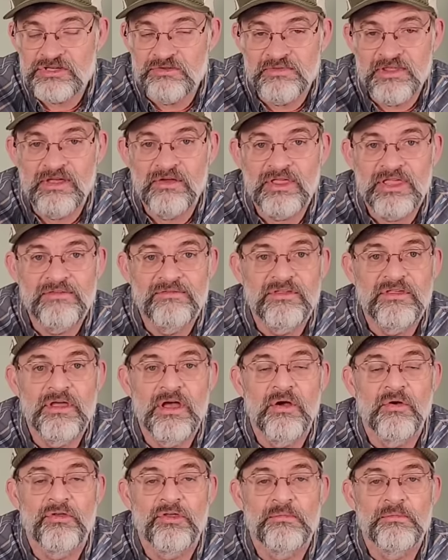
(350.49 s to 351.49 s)
So they'll give you
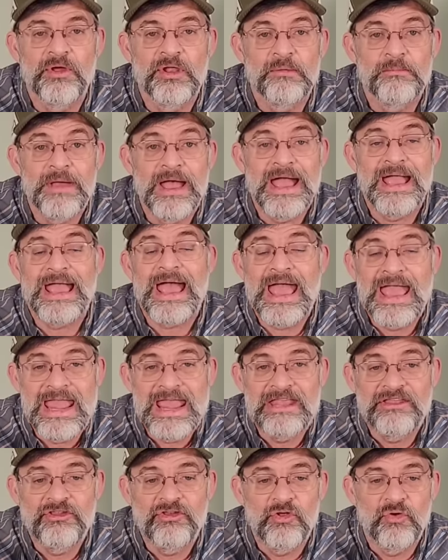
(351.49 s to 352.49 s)
all your money back
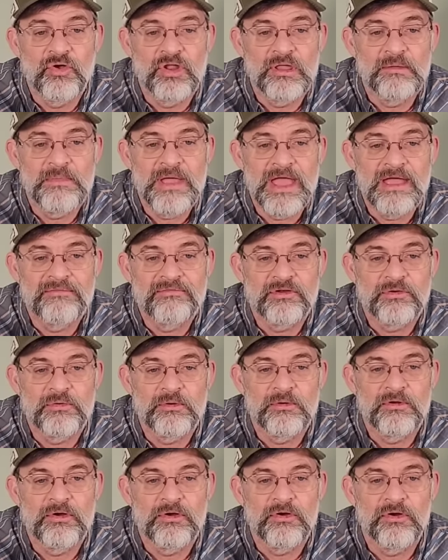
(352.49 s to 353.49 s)
and you don't even have to
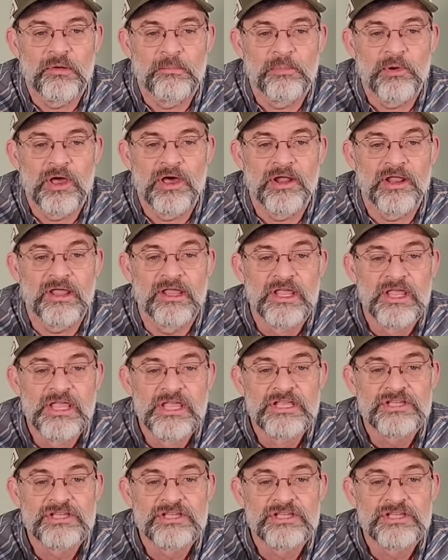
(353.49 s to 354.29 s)
return the product.